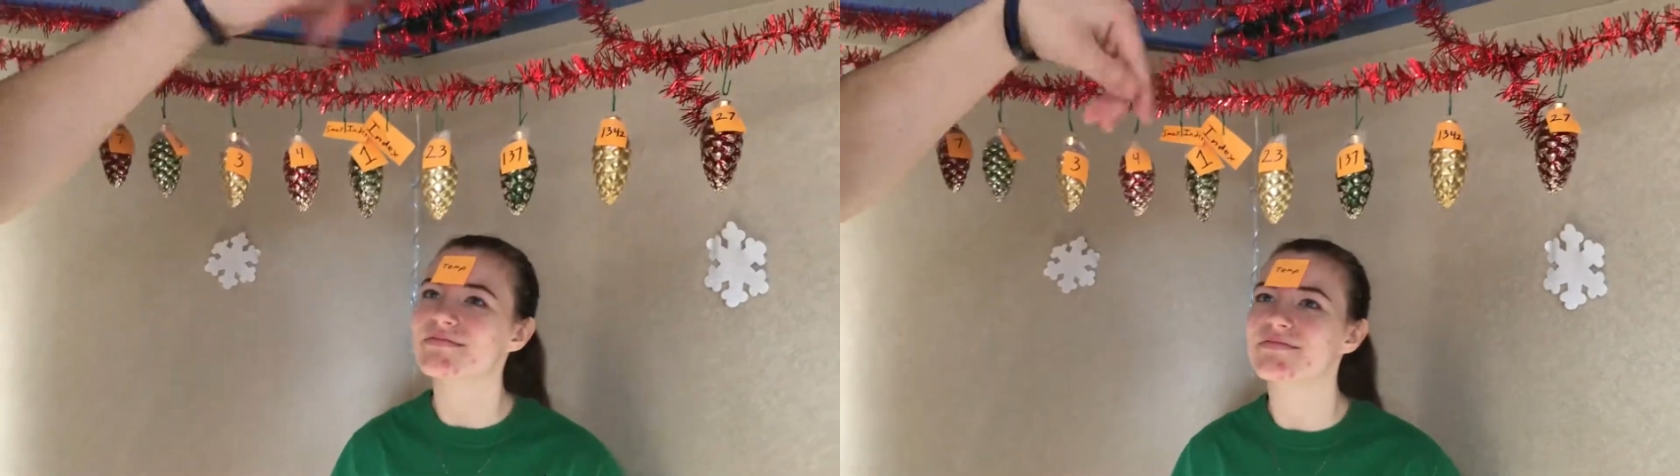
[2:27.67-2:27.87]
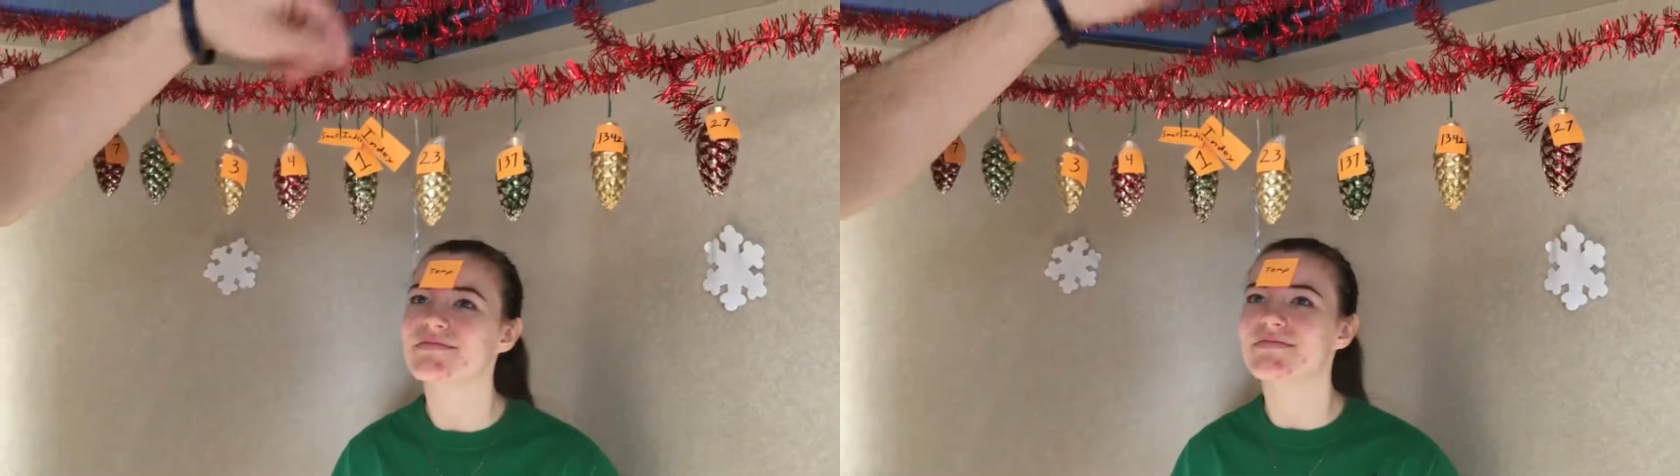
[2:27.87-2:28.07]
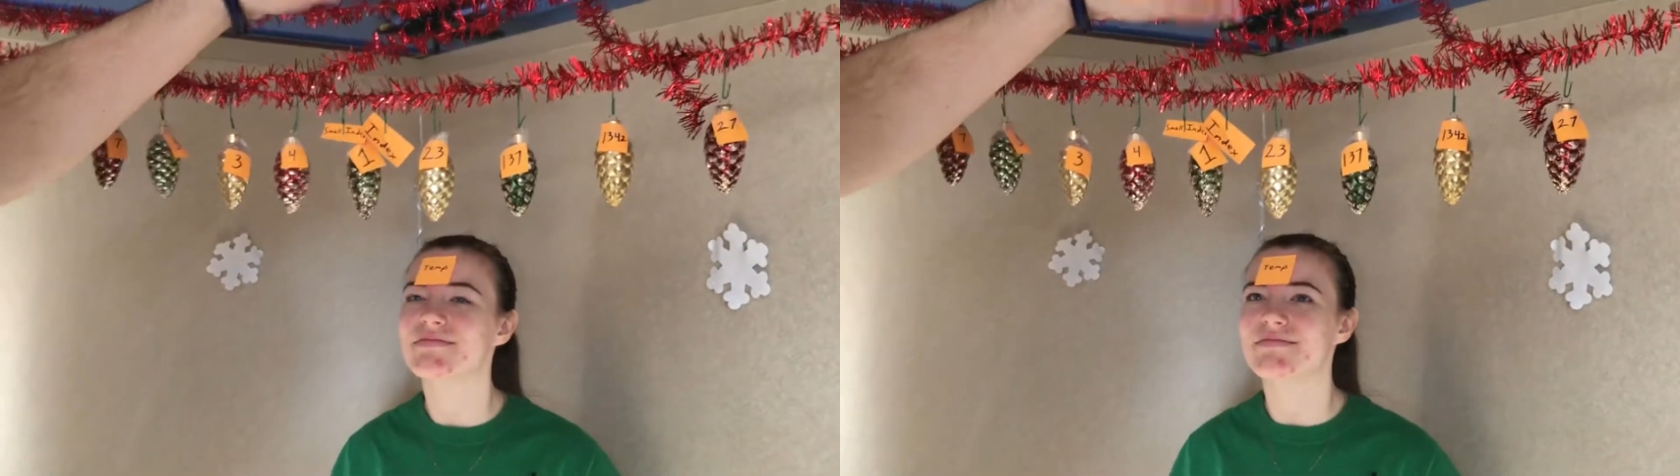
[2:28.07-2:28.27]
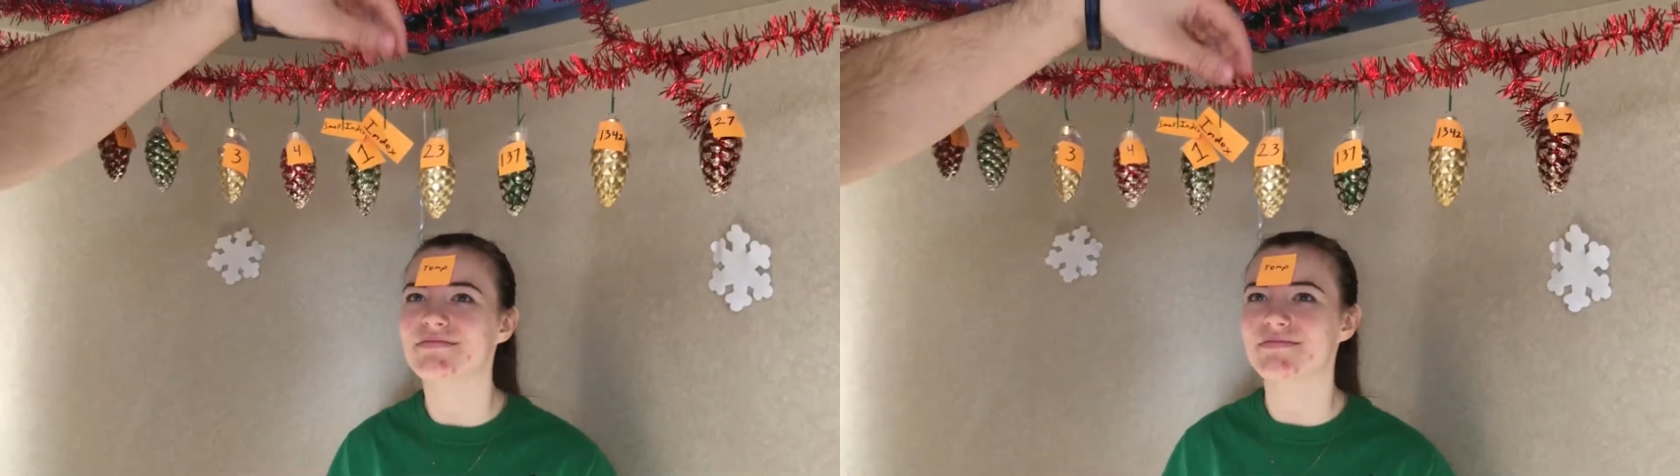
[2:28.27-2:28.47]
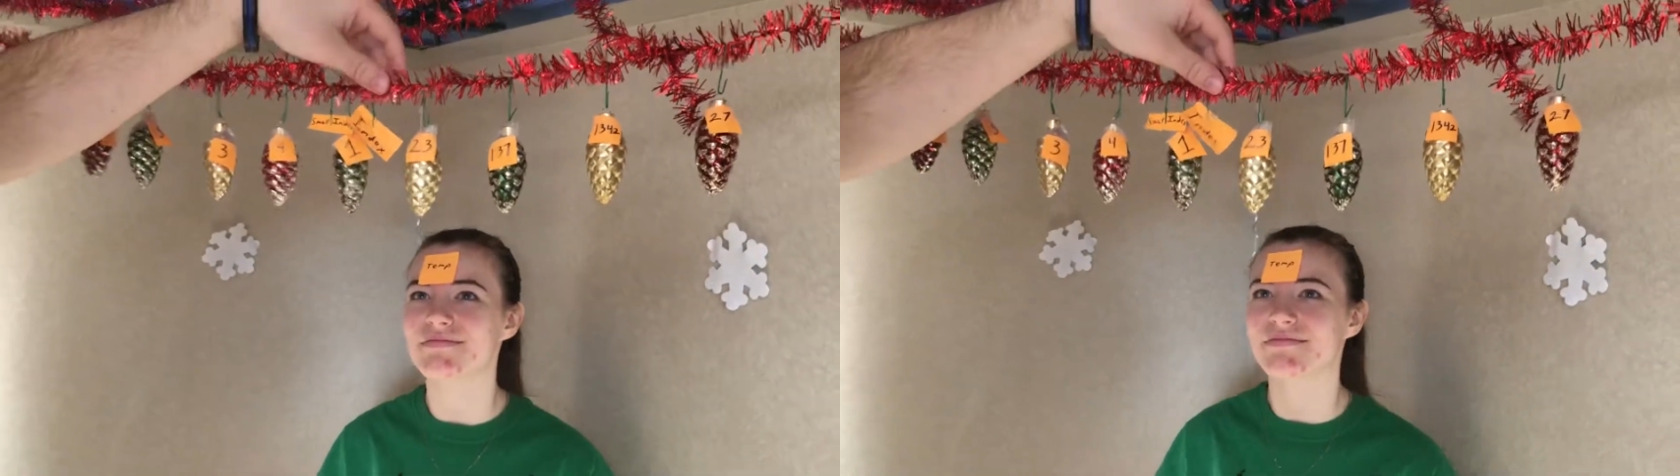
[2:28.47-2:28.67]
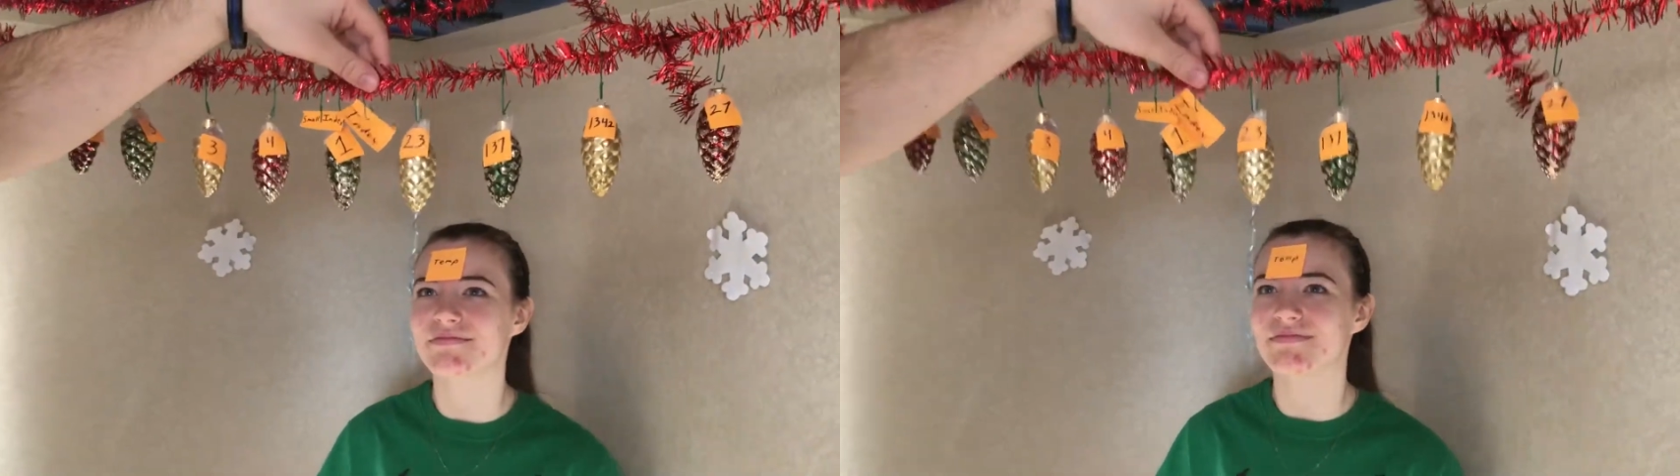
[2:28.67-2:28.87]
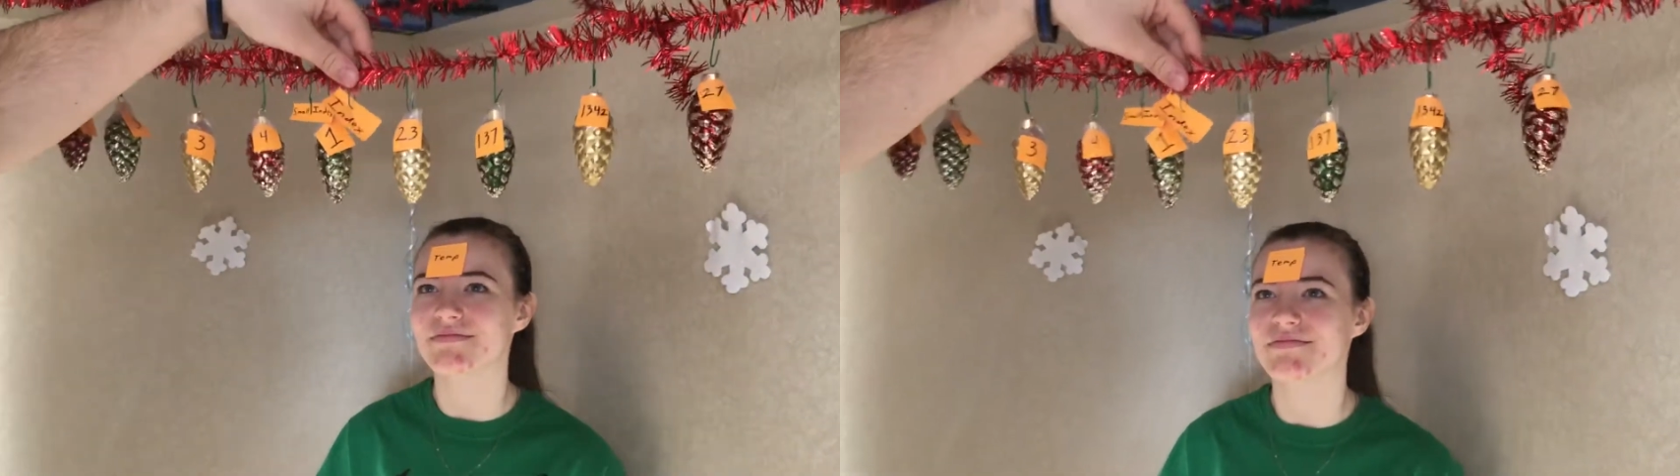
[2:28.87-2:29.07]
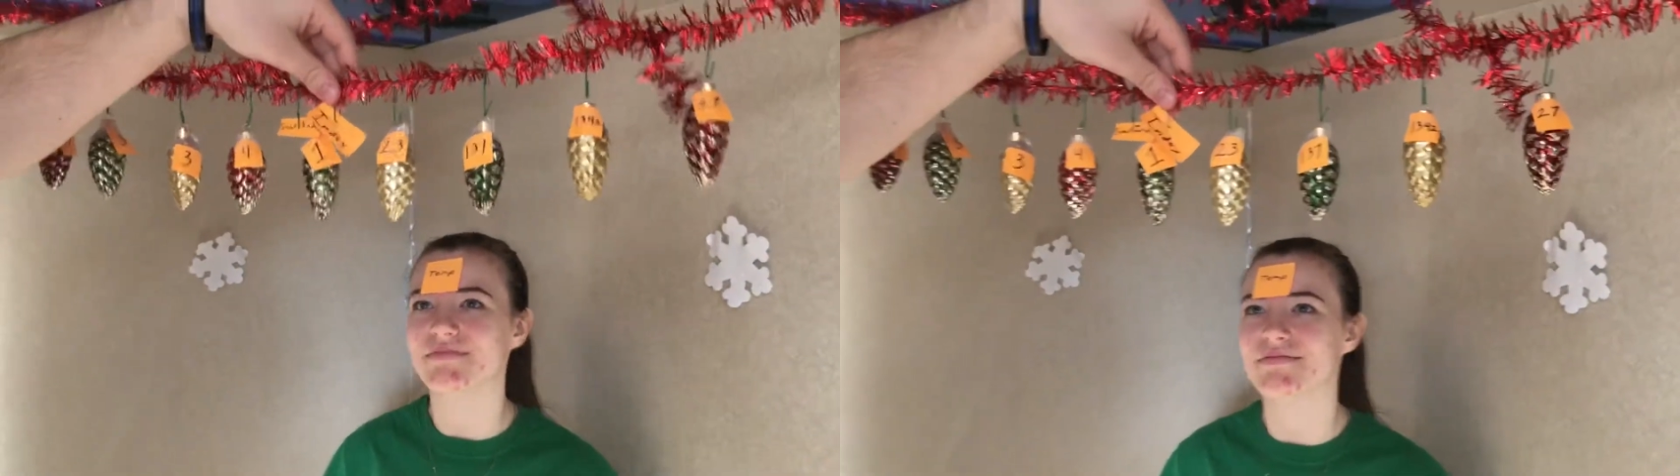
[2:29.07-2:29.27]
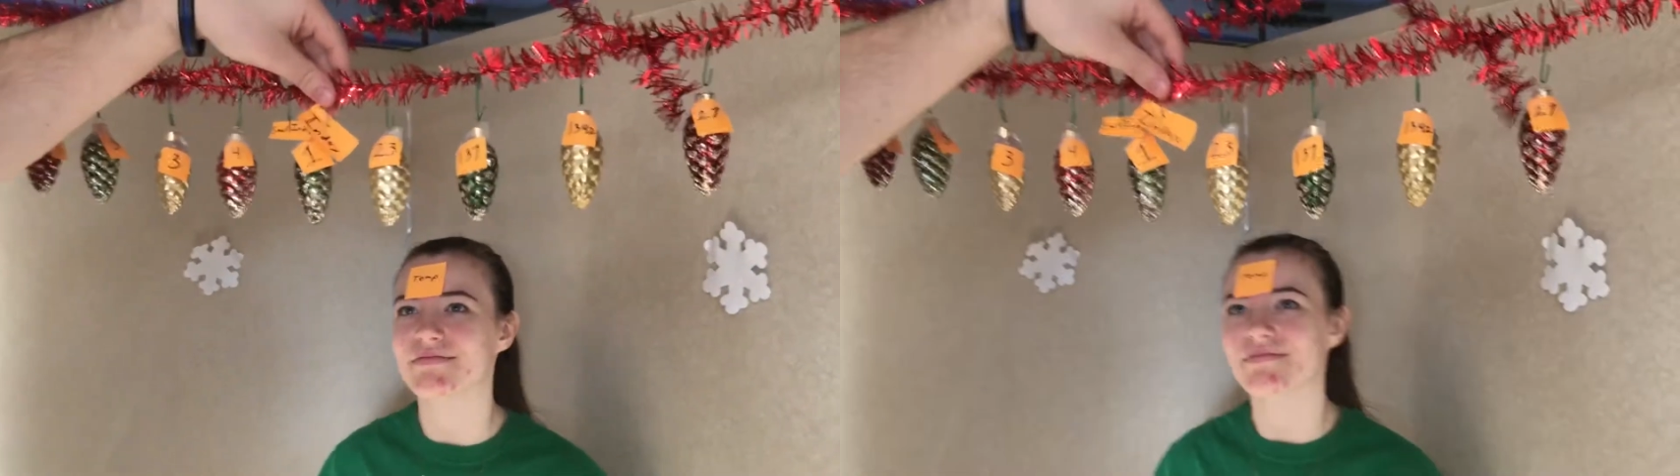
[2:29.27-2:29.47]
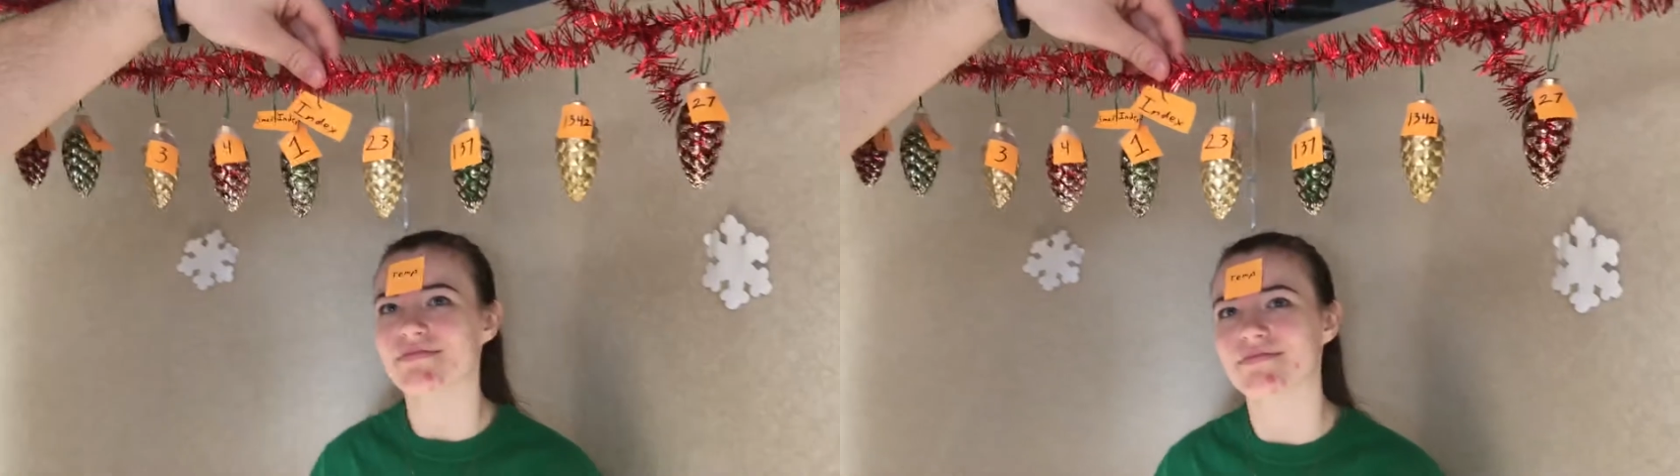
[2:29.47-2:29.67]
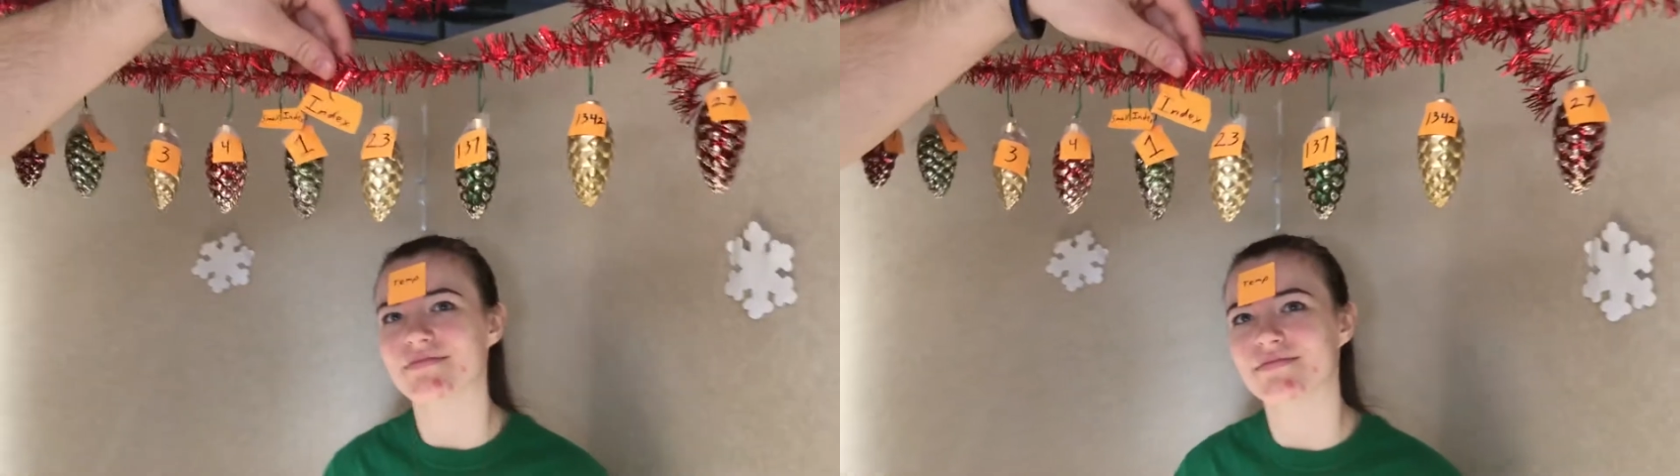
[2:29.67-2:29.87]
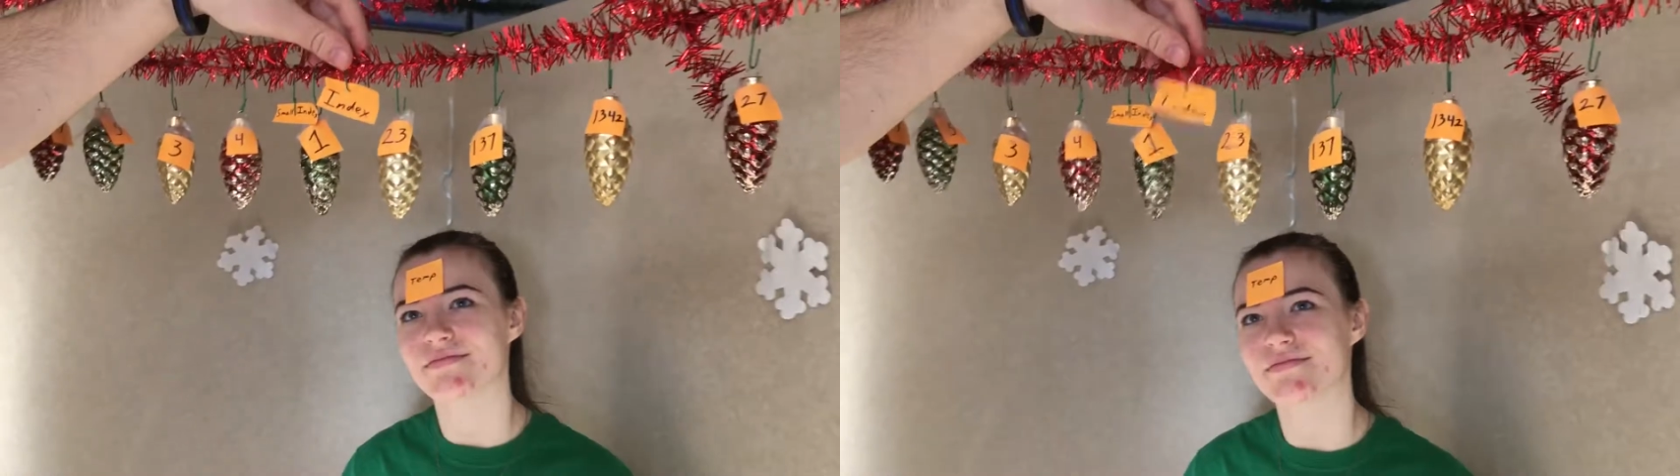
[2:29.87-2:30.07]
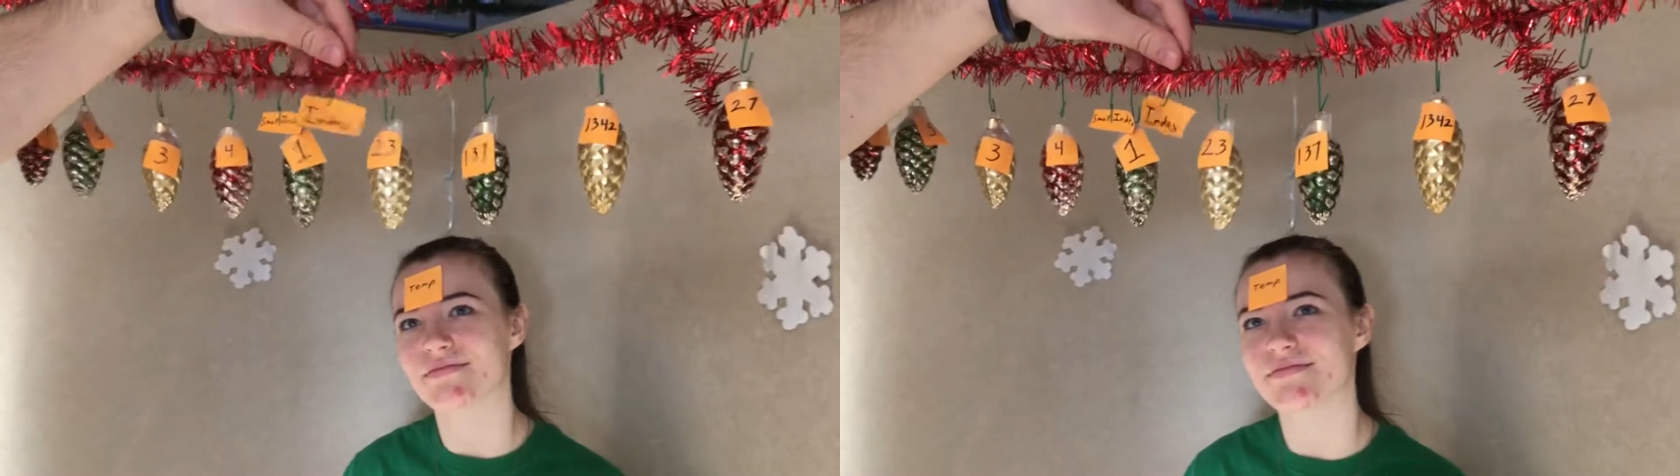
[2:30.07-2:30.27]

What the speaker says: Do the swap to temp, swap it back,